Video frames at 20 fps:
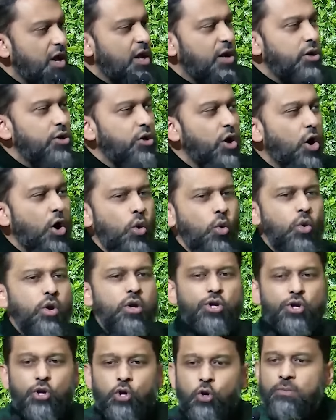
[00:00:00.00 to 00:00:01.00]
No
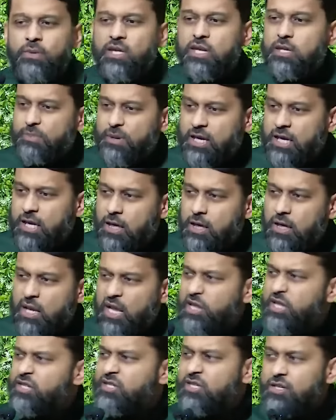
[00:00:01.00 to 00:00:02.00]
human being being,
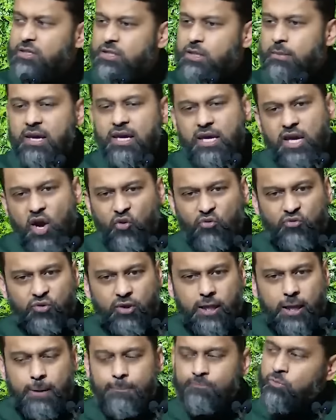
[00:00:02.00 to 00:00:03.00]
listen to me
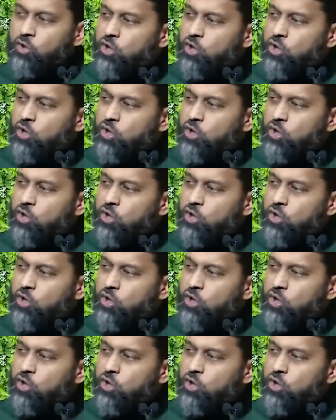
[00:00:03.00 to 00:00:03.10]
carefully,